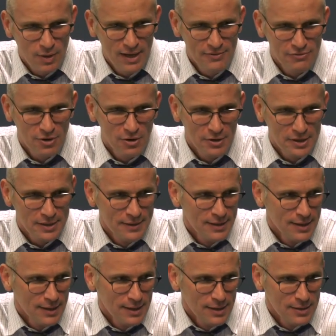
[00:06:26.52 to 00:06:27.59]
wife wrote it.
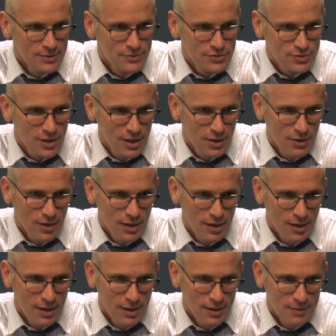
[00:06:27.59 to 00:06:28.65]

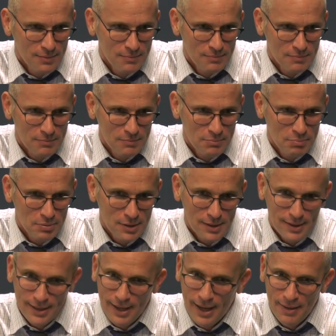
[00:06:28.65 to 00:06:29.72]
So,
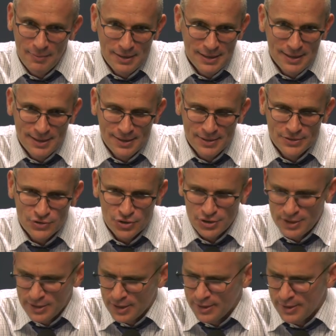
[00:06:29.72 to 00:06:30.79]
but yeah, I mean, it's
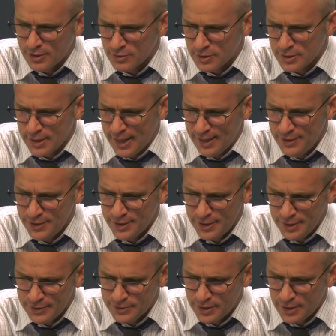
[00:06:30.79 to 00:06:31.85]
good. You know, Kenya
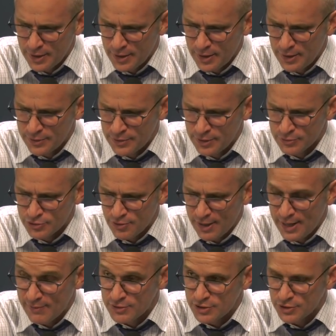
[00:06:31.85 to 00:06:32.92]
is it was
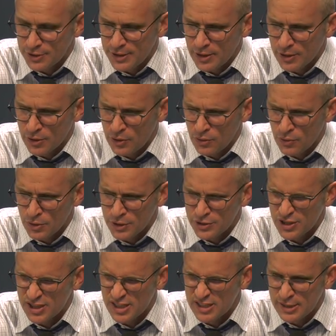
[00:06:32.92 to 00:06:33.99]
great having Tleek on the court,
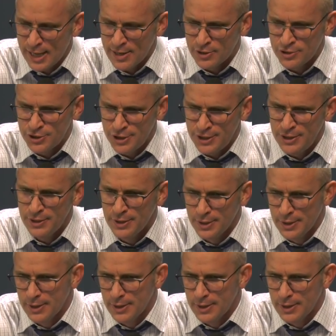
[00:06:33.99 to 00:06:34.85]
just his energy.